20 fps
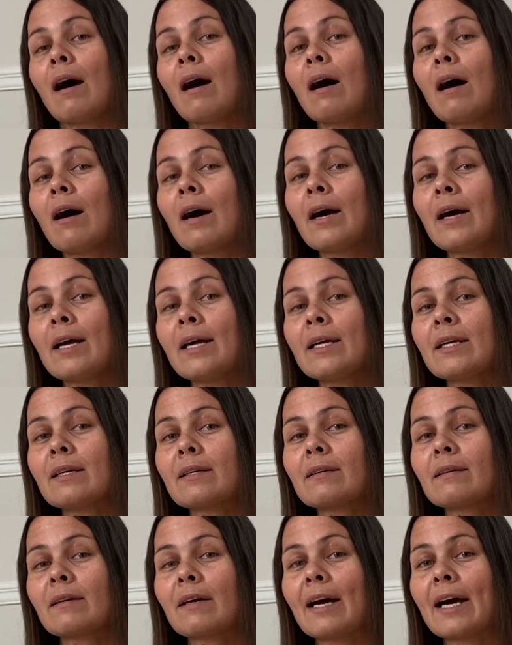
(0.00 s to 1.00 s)

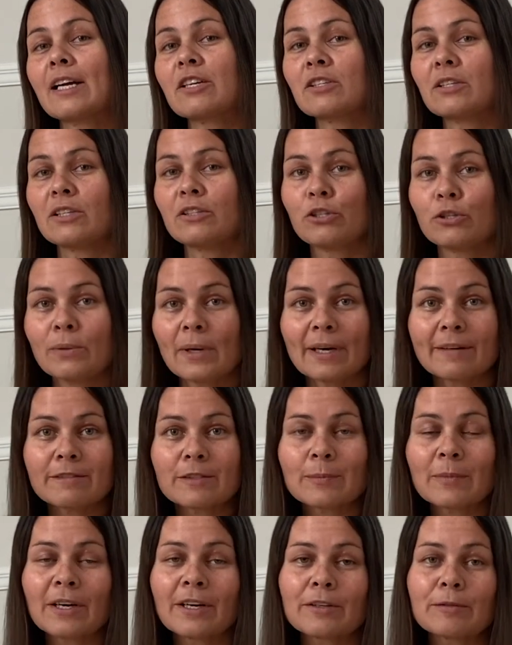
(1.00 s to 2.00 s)
I actually do have
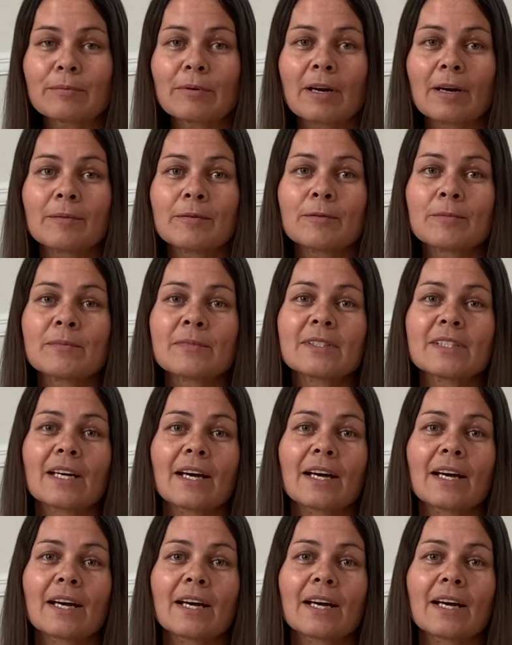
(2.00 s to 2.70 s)
some health problems.